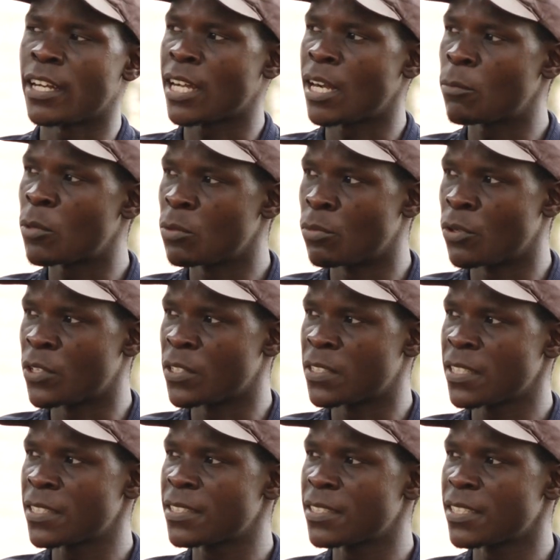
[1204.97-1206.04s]
carbon
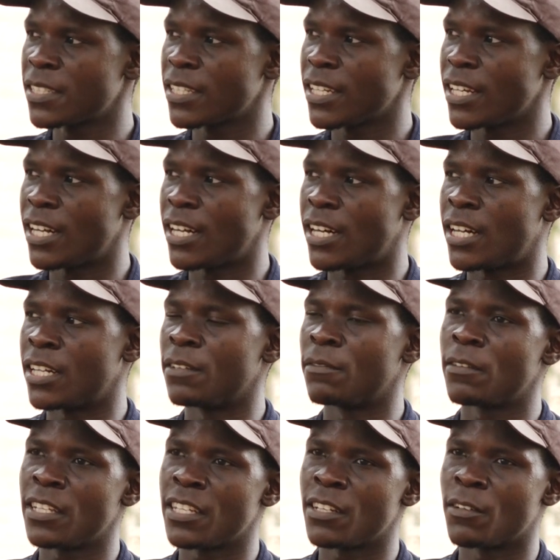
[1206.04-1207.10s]
politics and the
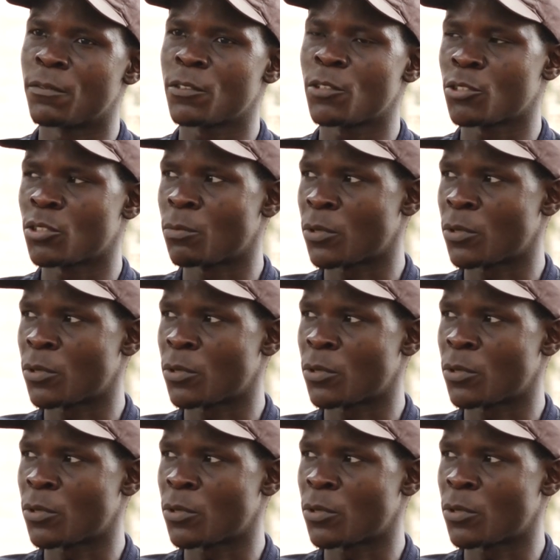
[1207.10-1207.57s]
failure of Kyoto